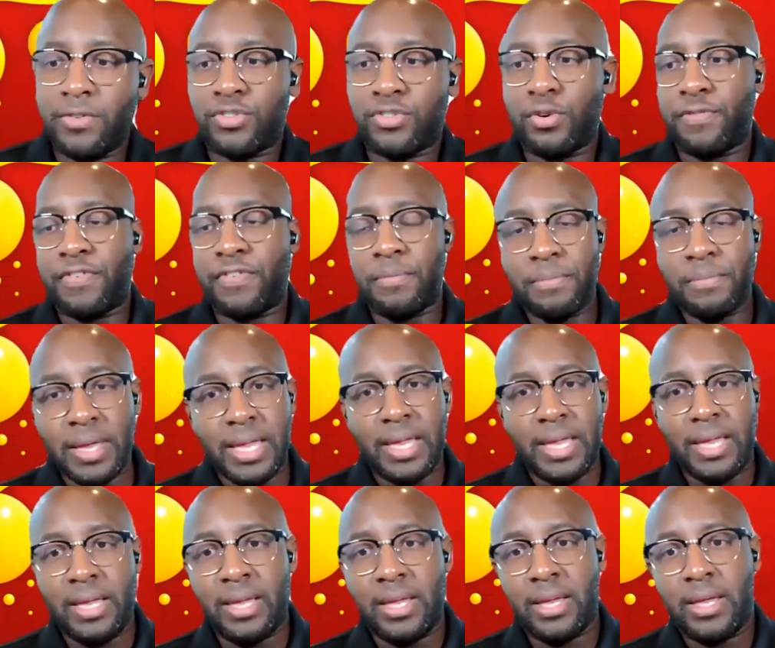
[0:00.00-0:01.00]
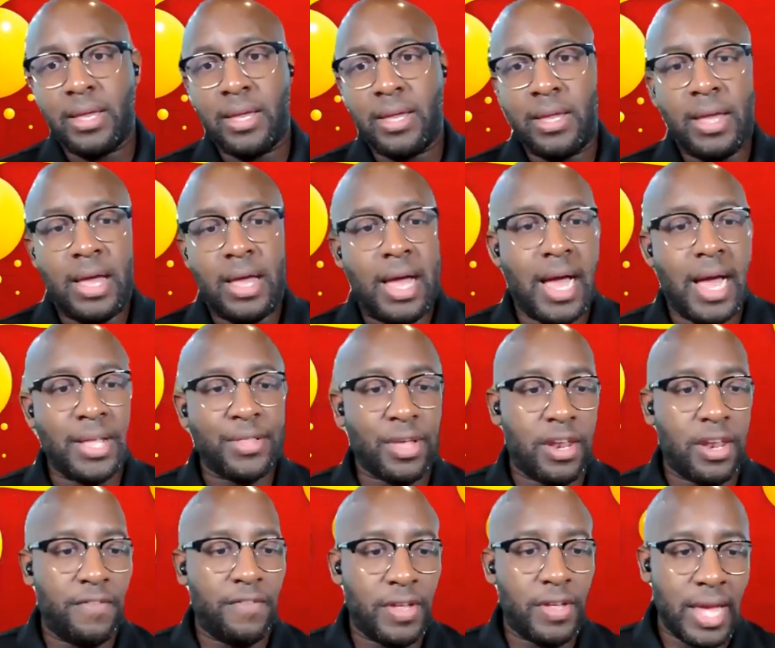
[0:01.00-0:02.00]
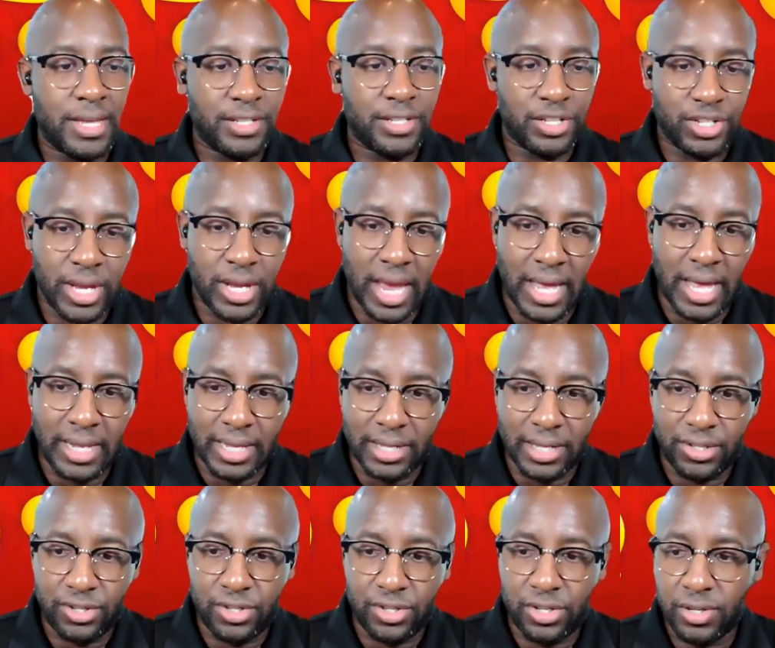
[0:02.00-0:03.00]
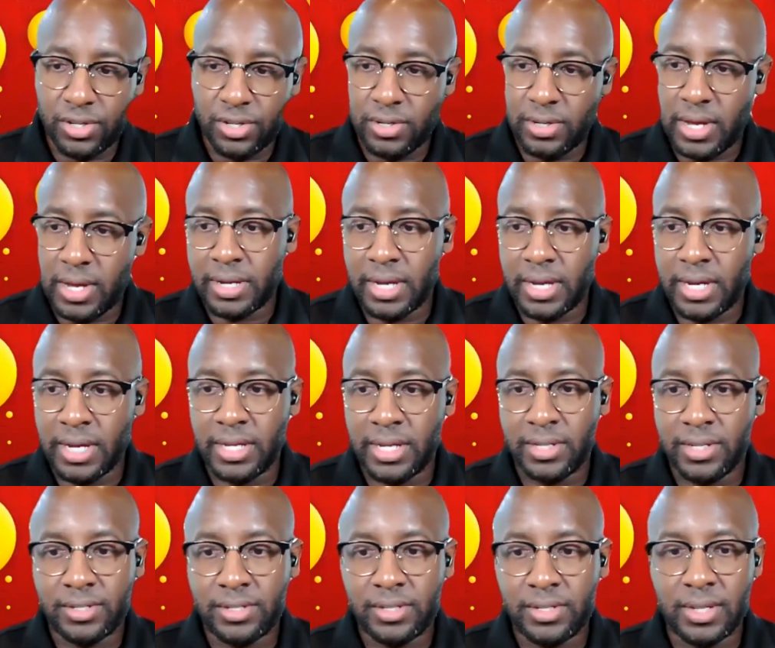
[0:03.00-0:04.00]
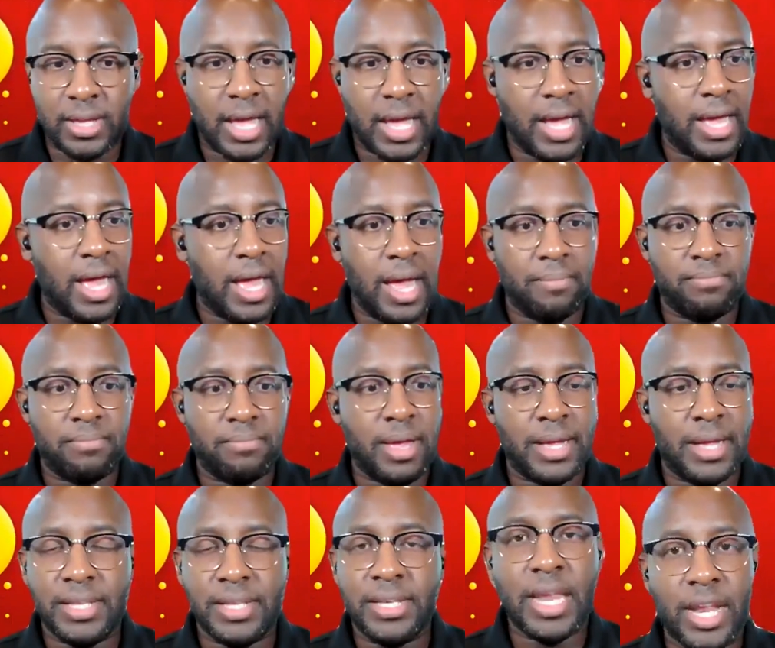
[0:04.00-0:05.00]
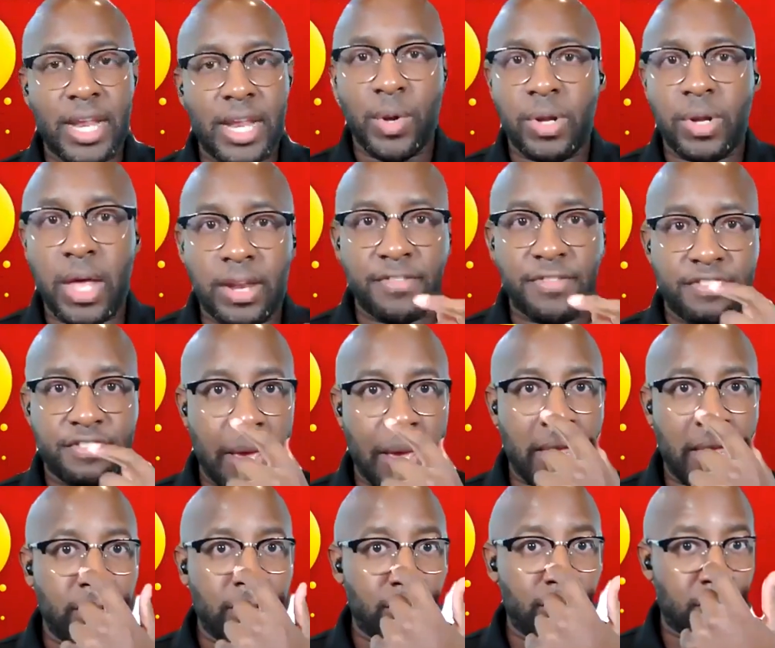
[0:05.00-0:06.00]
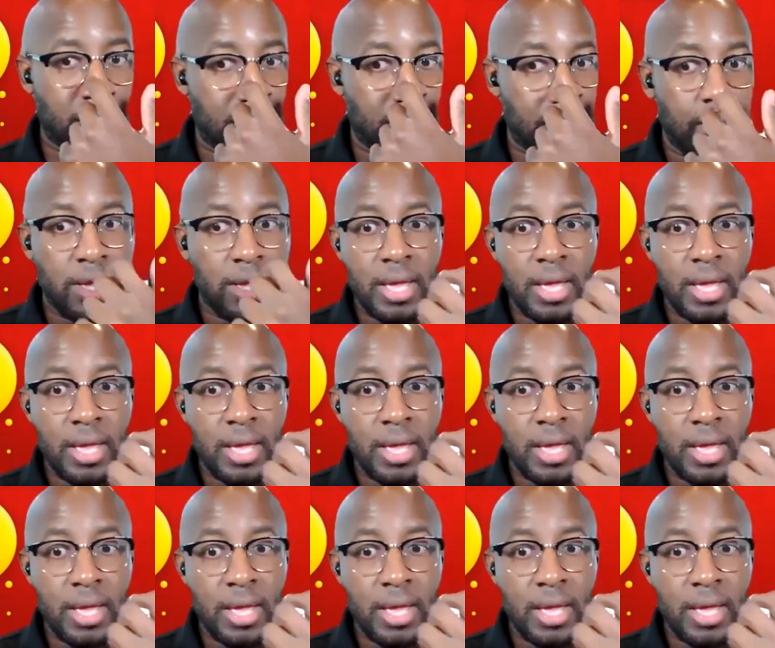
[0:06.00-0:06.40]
So for me, I thought of it as a challenge because I I did not know a lot of Spanish,